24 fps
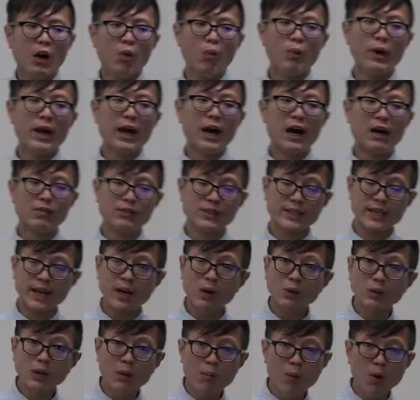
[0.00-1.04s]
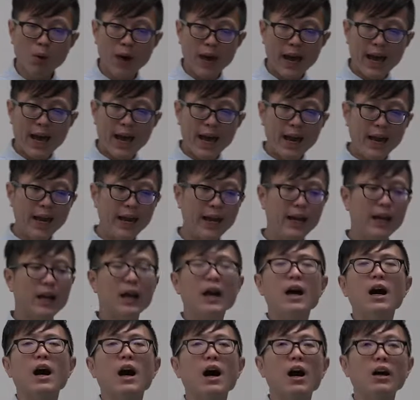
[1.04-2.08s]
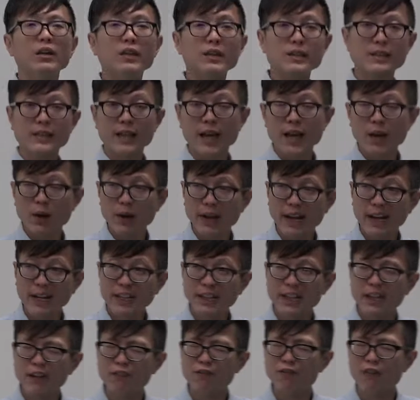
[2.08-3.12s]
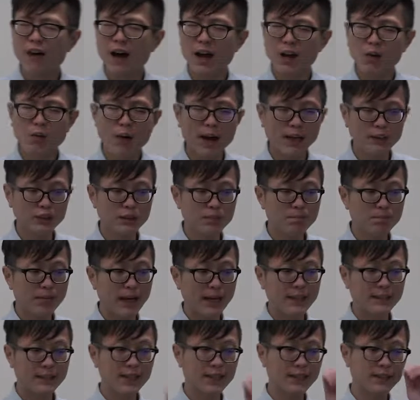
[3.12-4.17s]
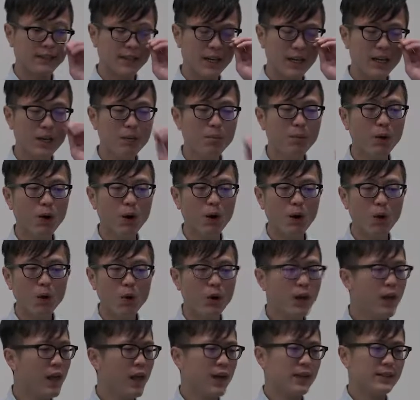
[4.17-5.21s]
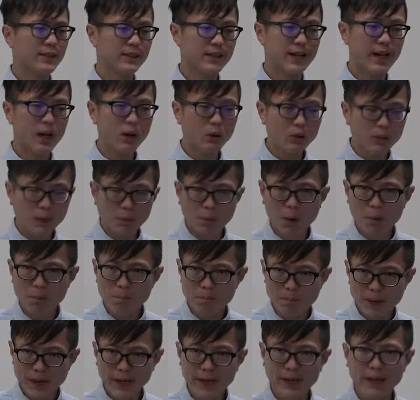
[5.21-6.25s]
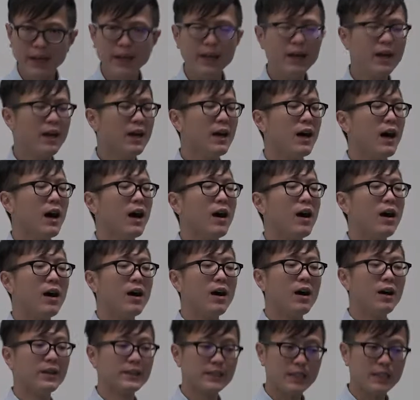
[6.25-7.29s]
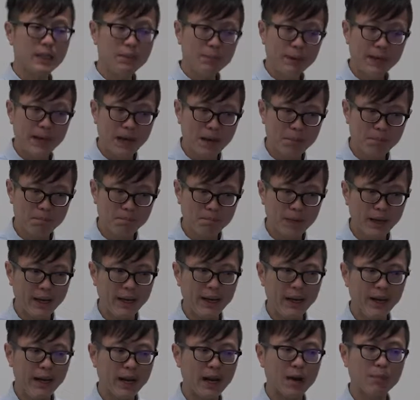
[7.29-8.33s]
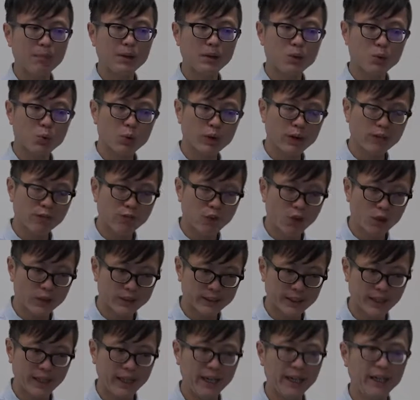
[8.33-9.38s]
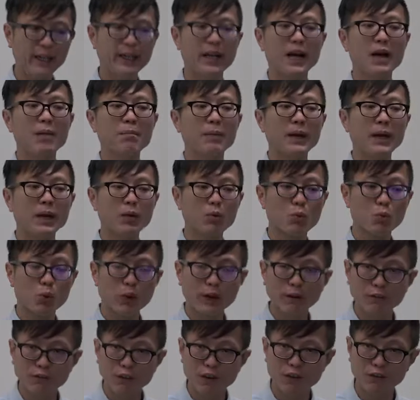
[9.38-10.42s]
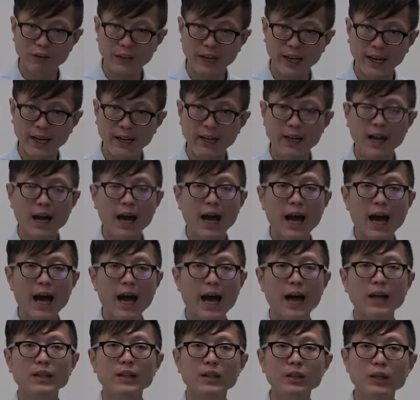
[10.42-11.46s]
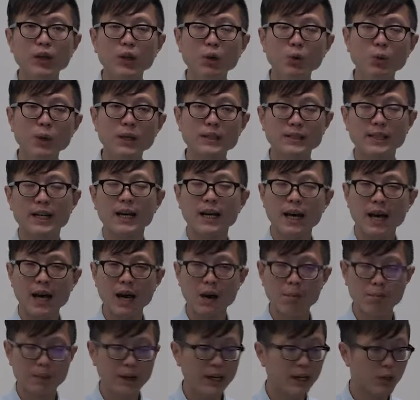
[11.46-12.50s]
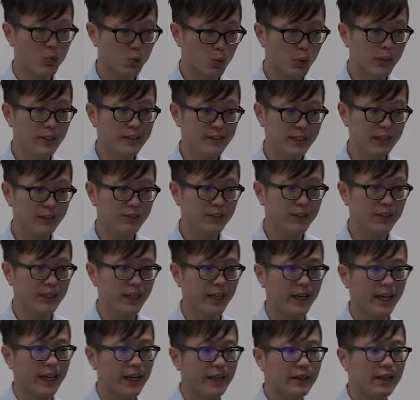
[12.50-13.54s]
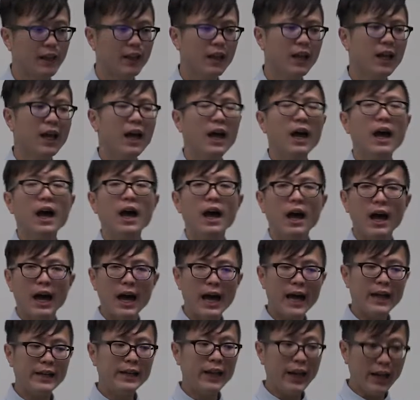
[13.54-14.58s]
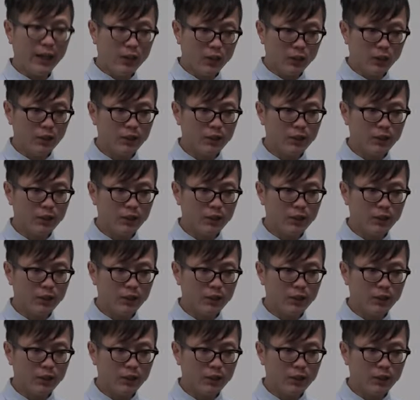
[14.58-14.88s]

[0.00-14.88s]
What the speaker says: we have Scale AA, the scale in the valuation basic table, Scale BB, CPMB, AMP 2014, AMP 2015, and the newest AMP 2017. And in the